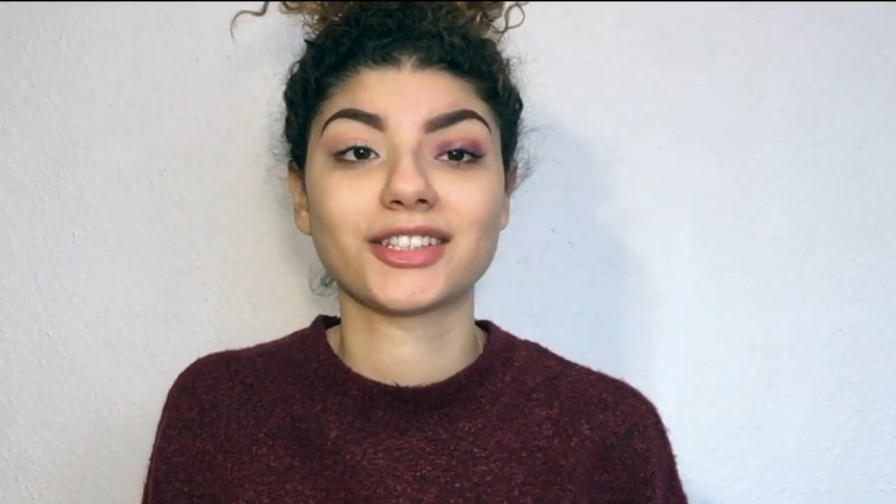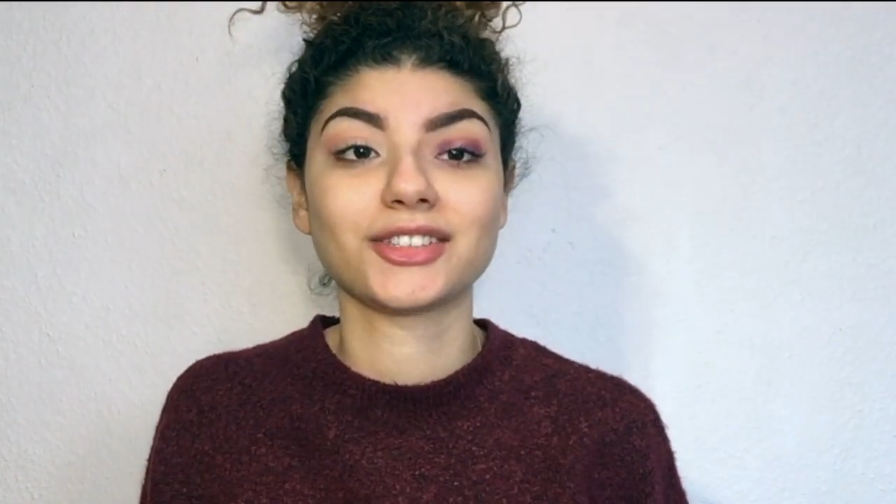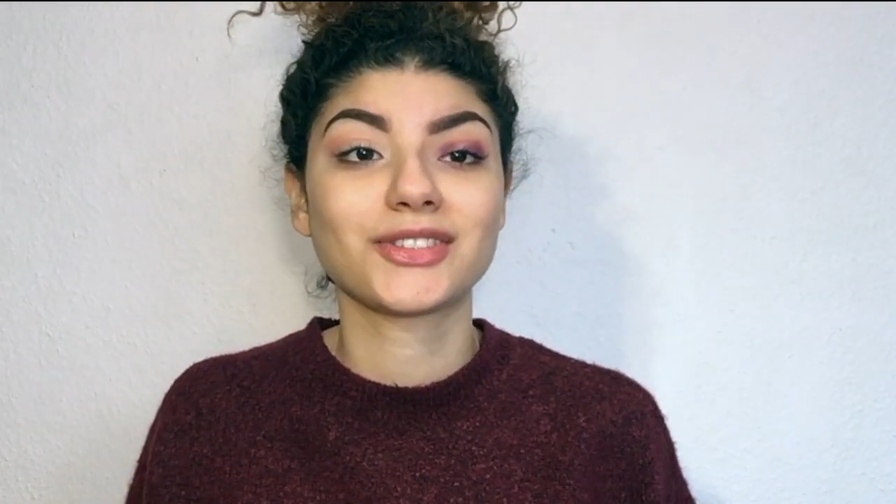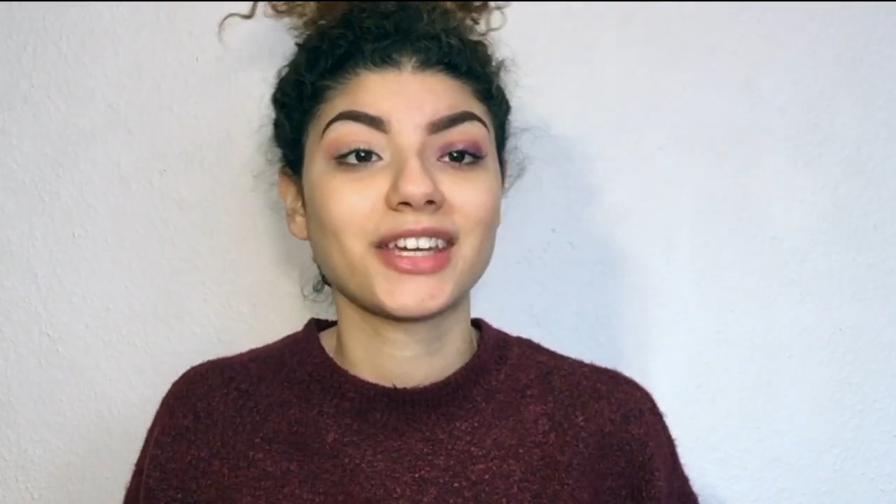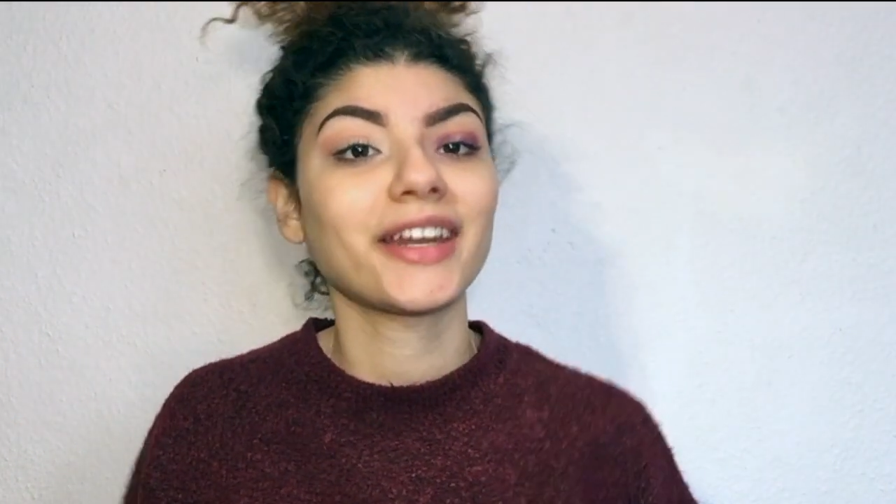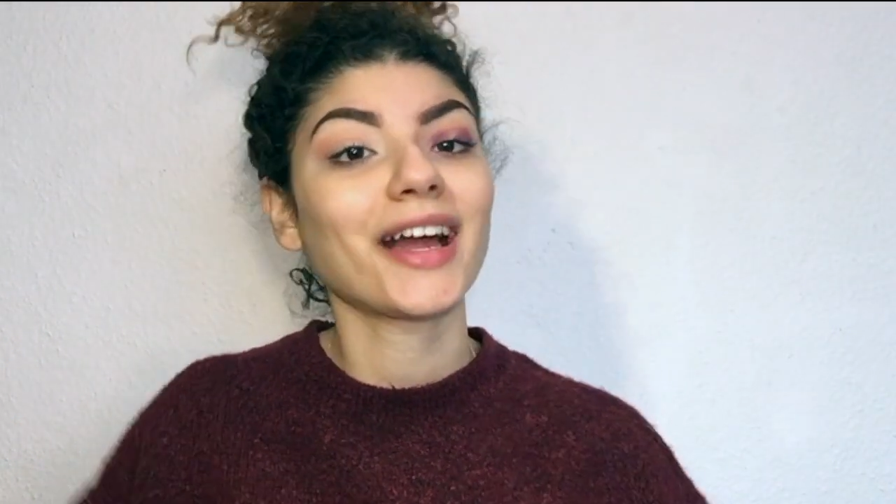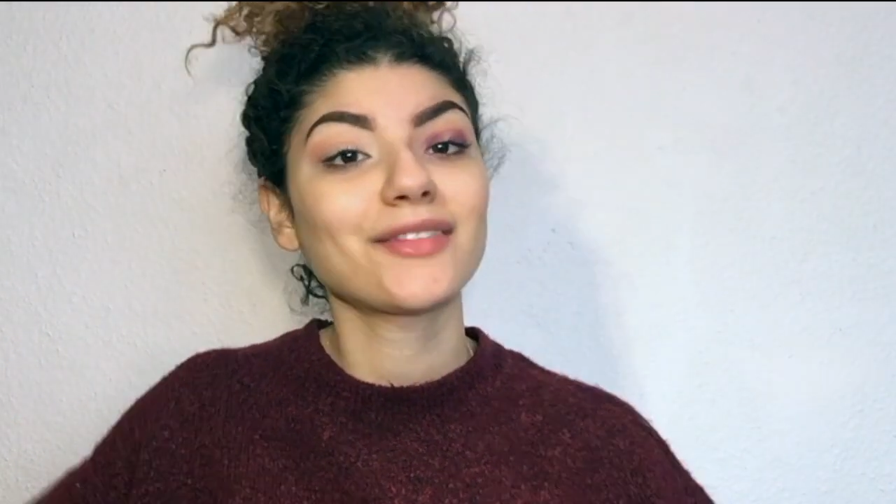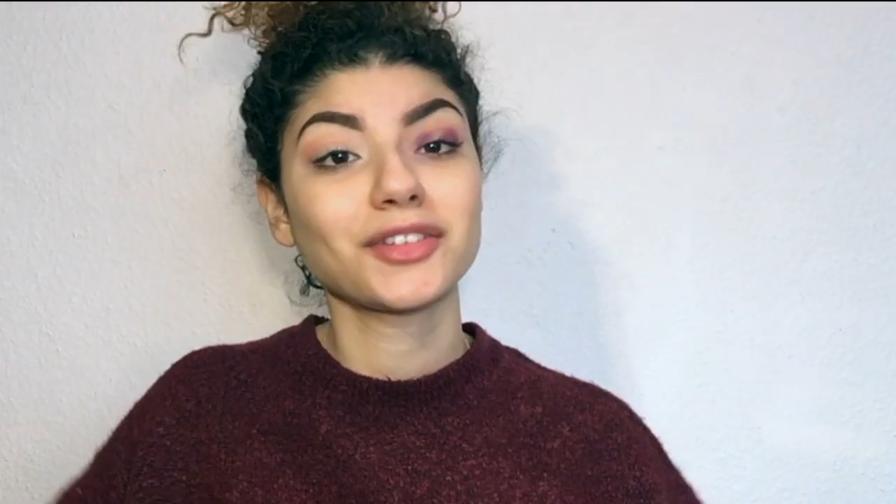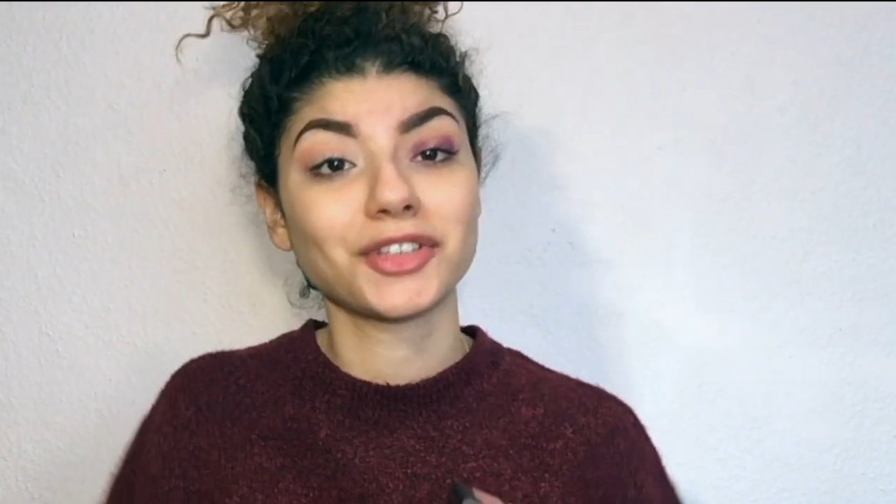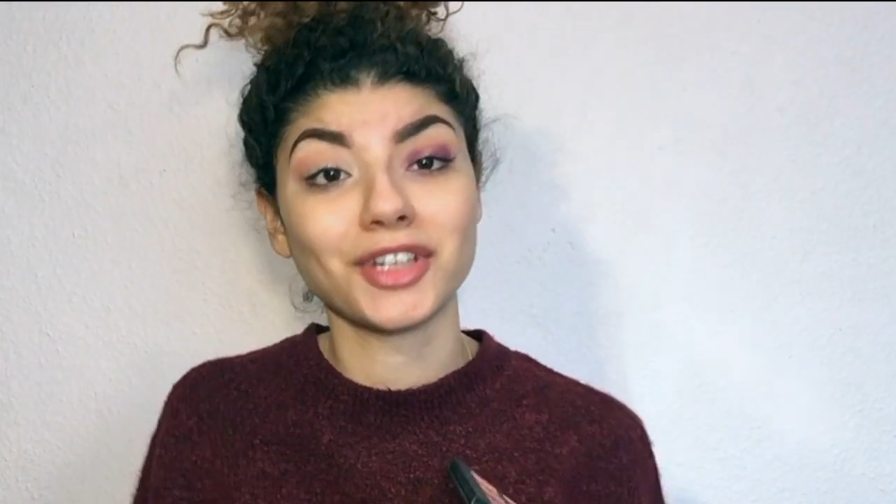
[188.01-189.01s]
you can
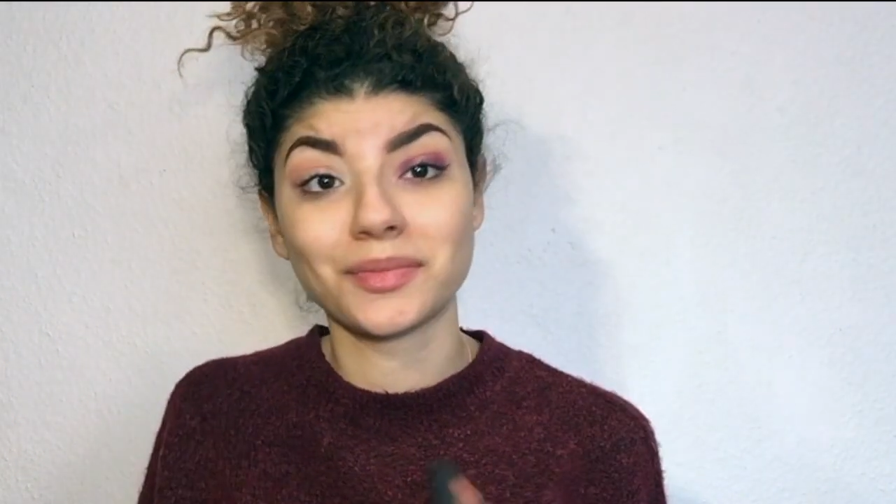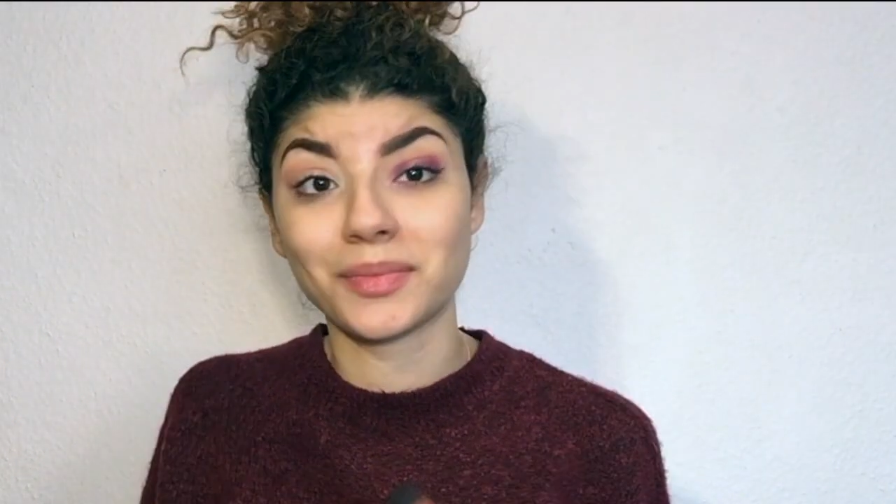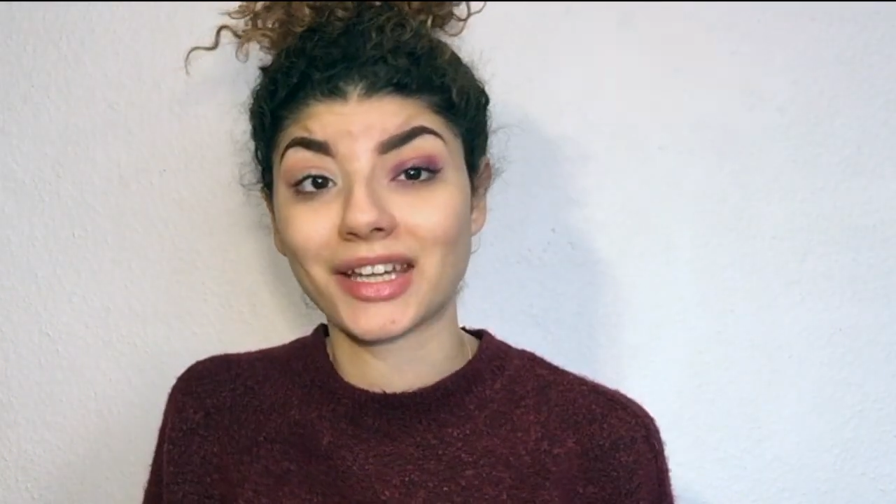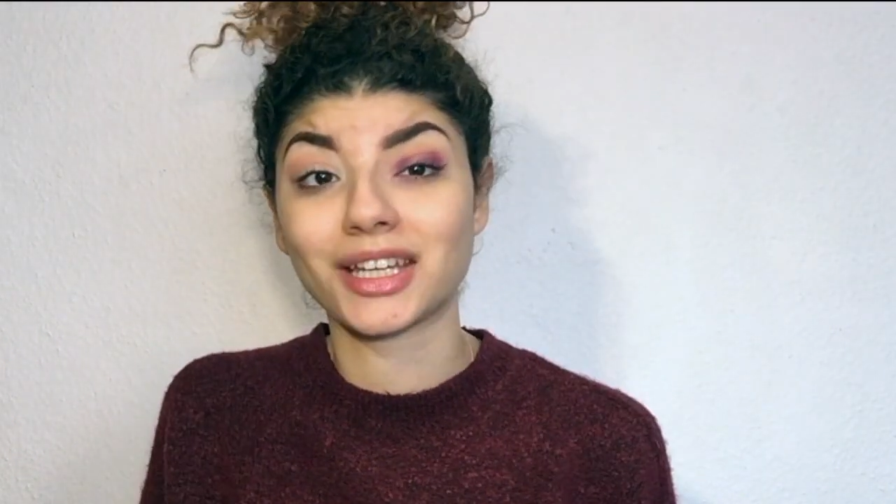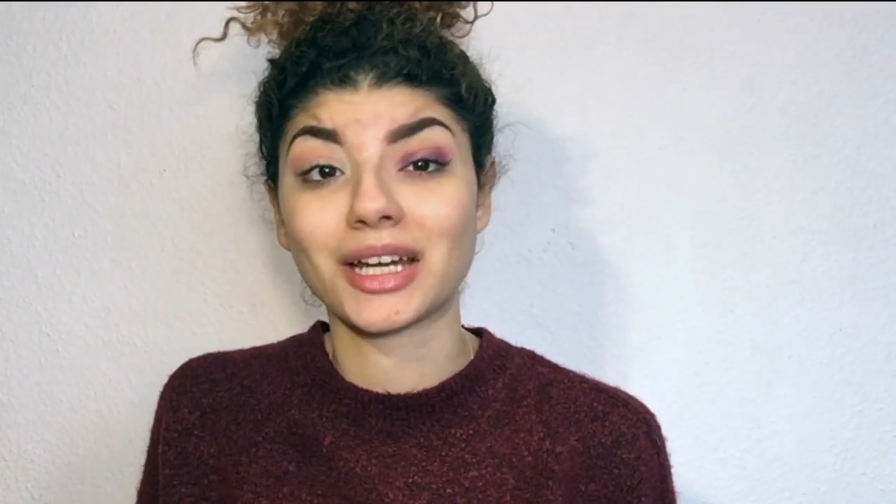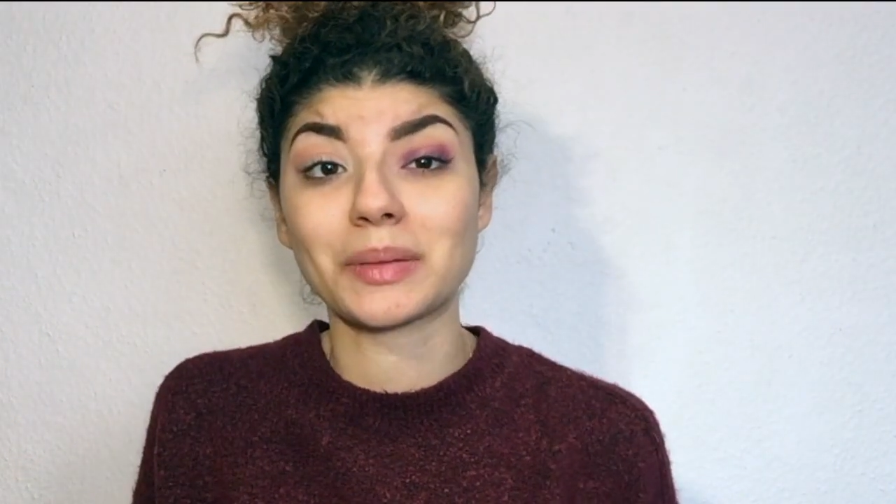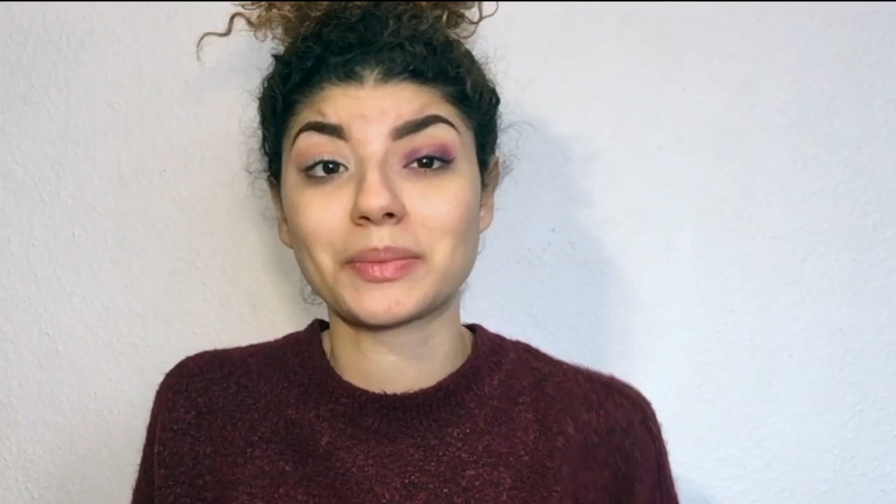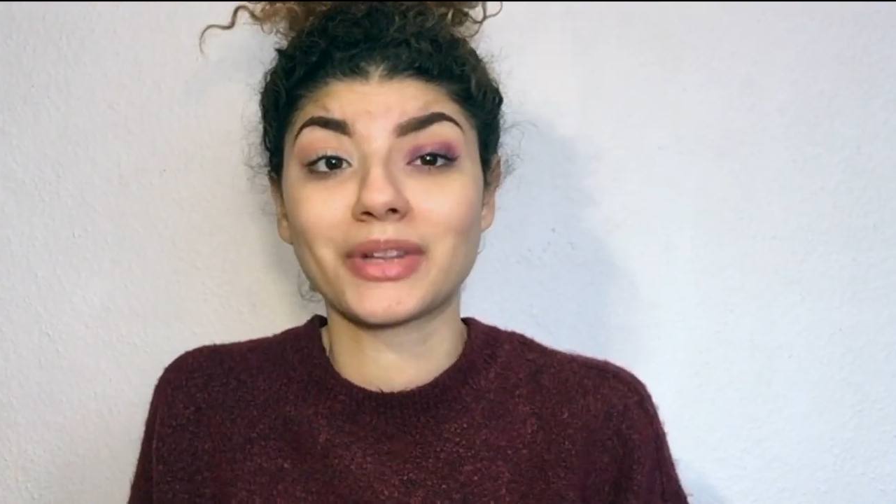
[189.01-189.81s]
have a good makeup.